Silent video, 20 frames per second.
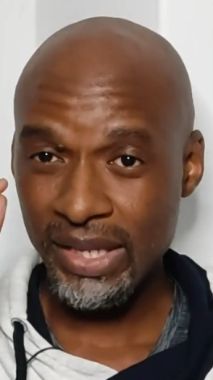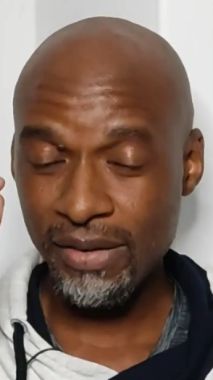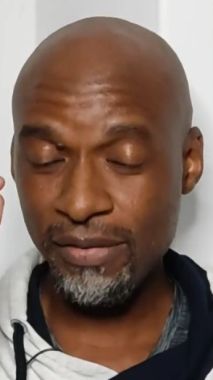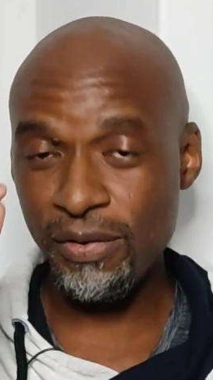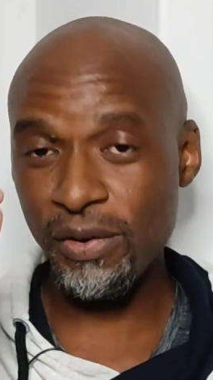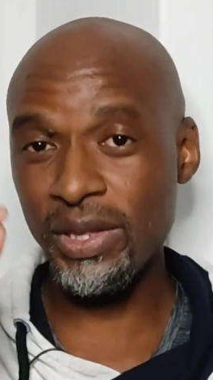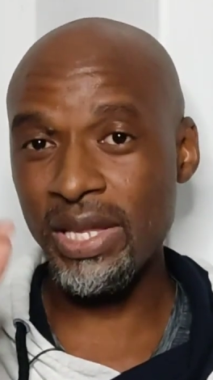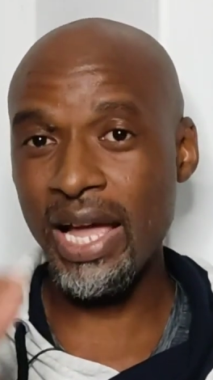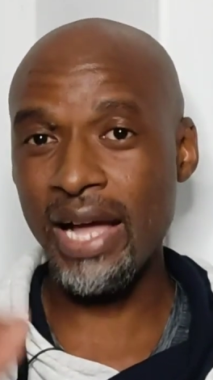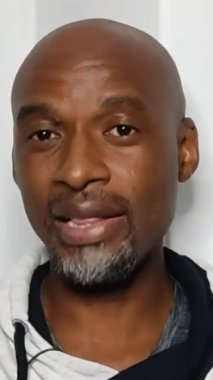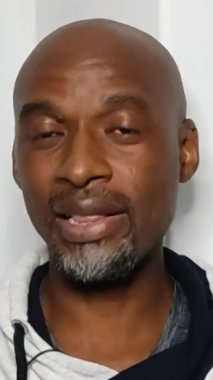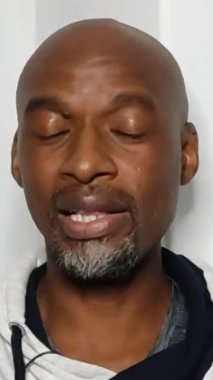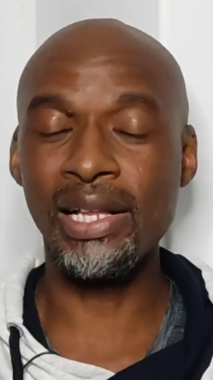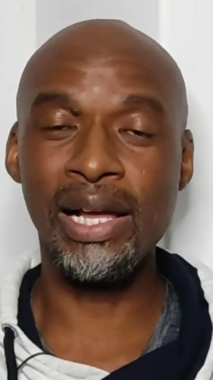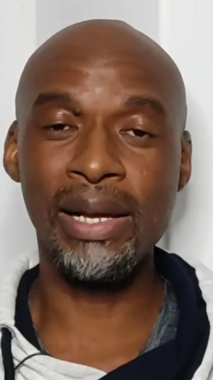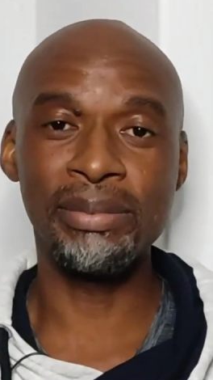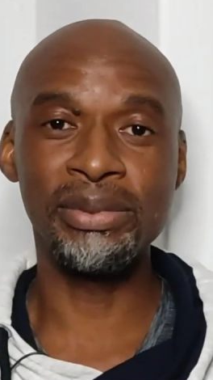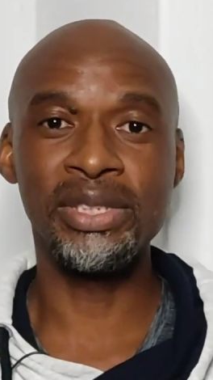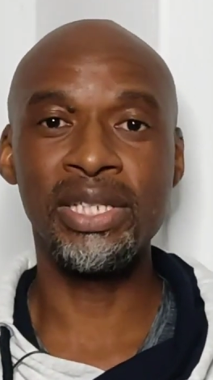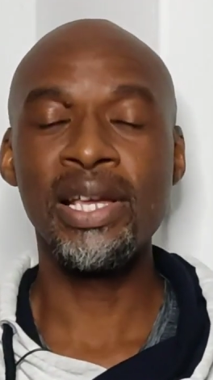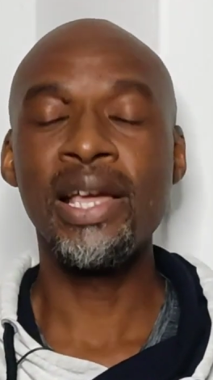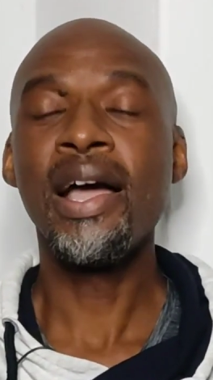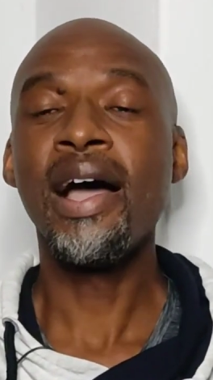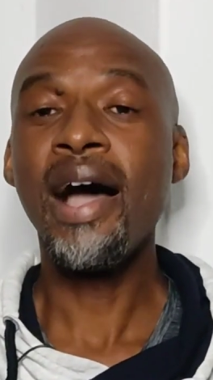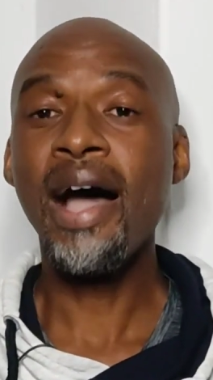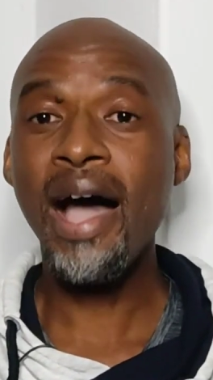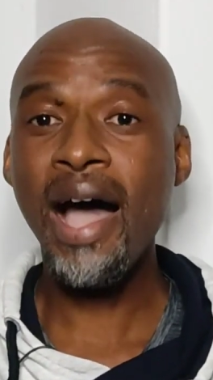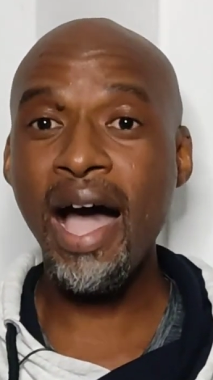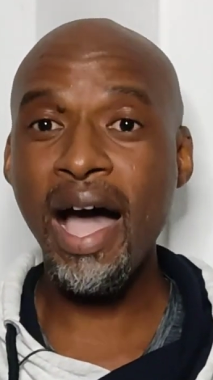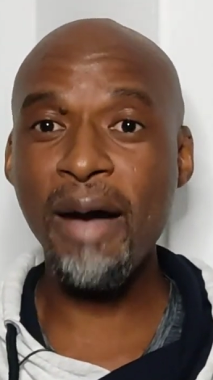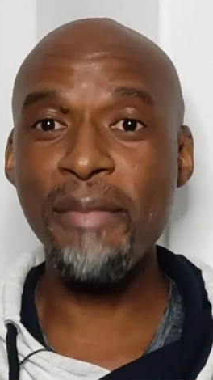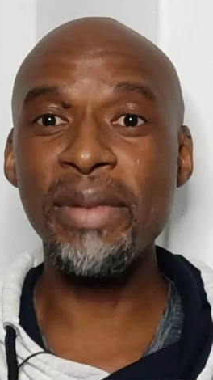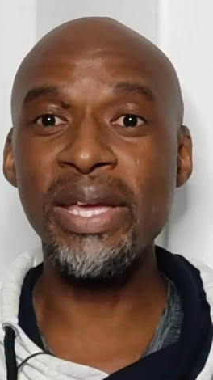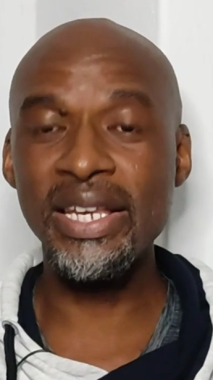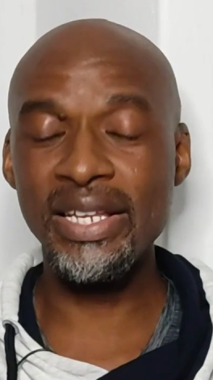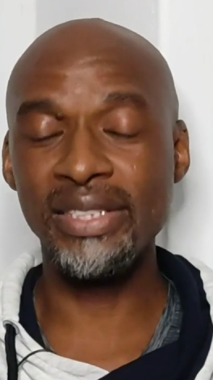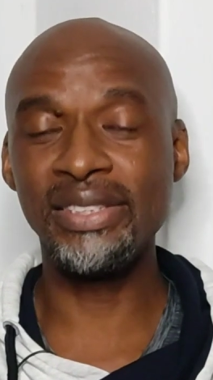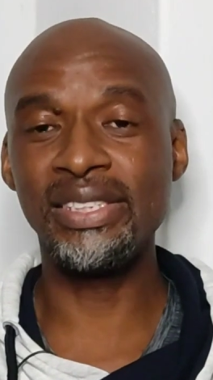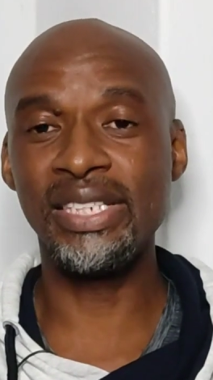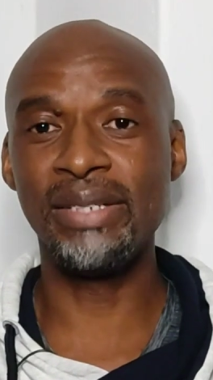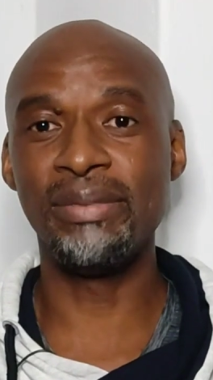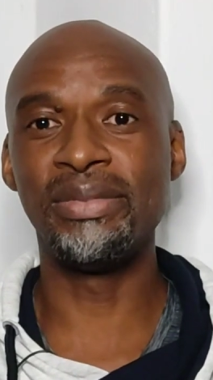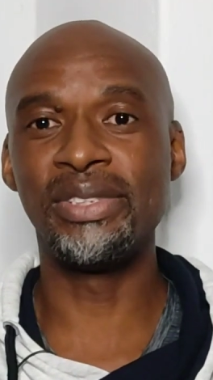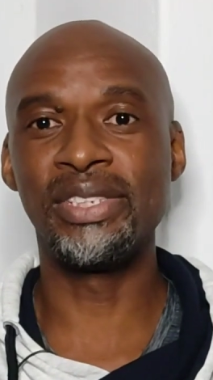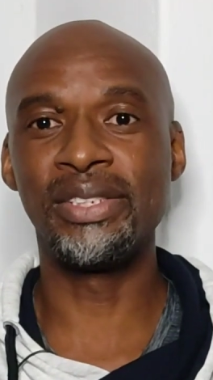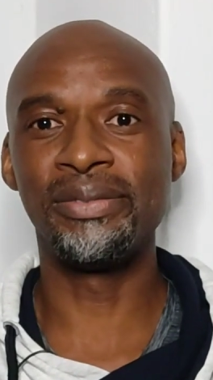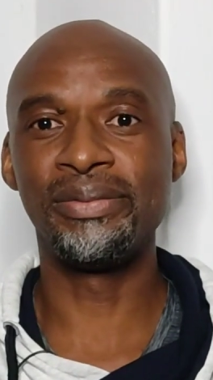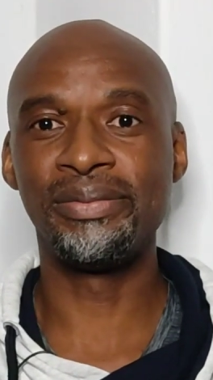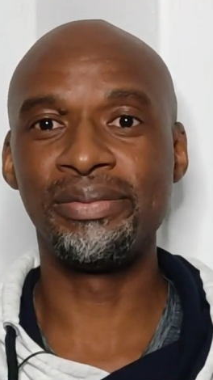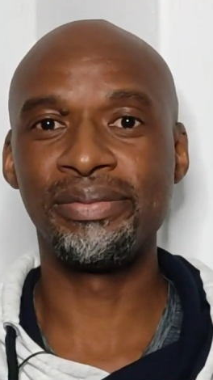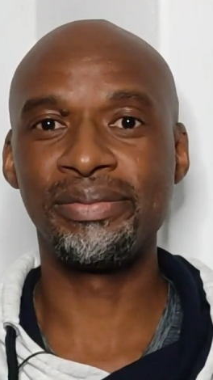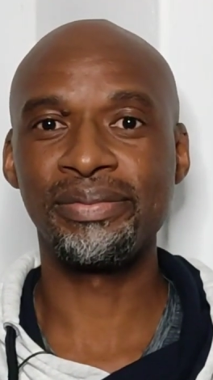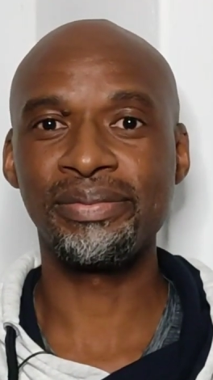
for their clubs. How many teams?